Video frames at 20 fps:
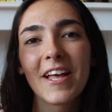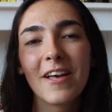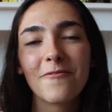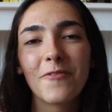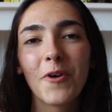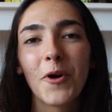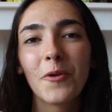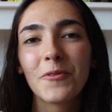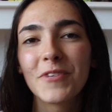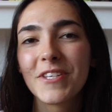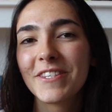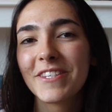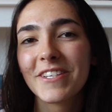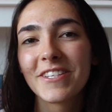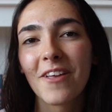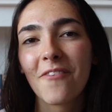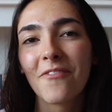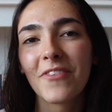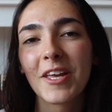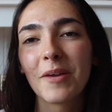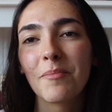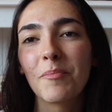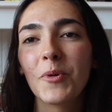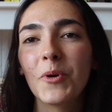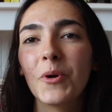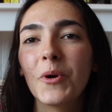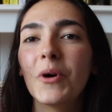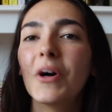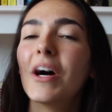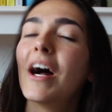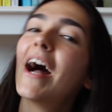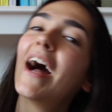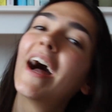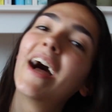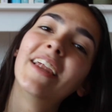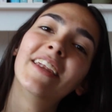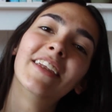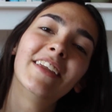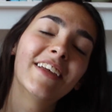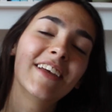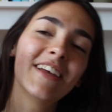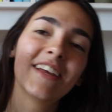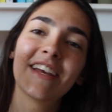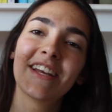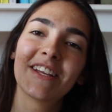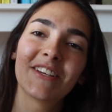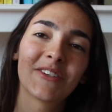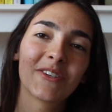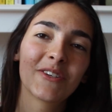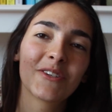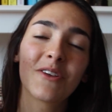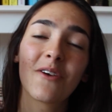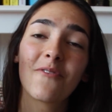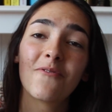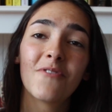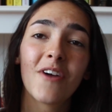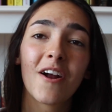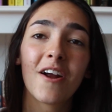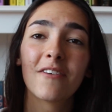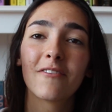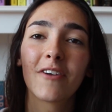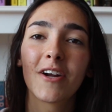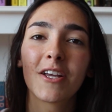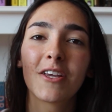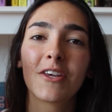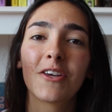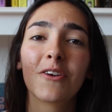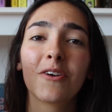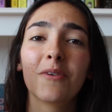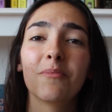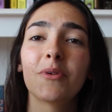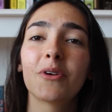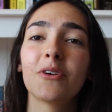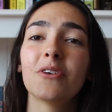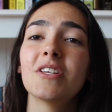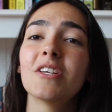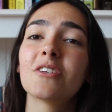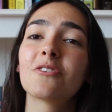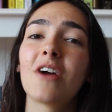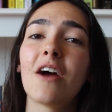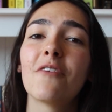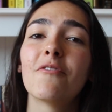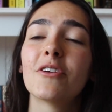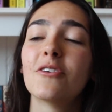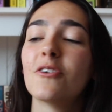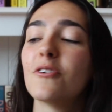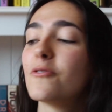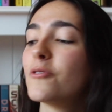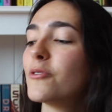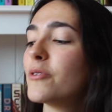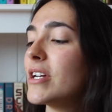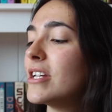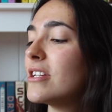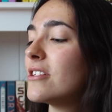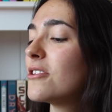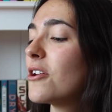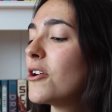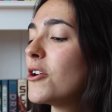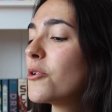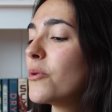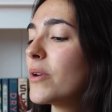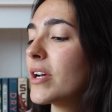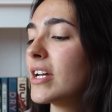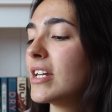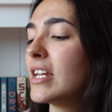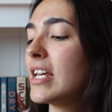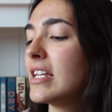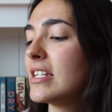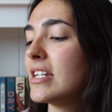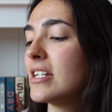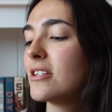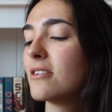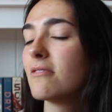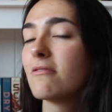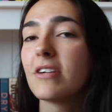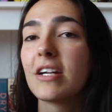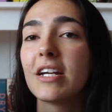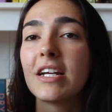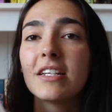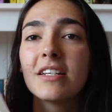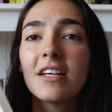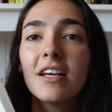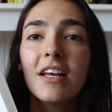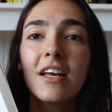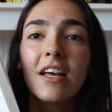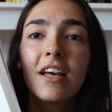evolves into something more and it's just very very cute and because it's graphic novel it's so quick and easy to read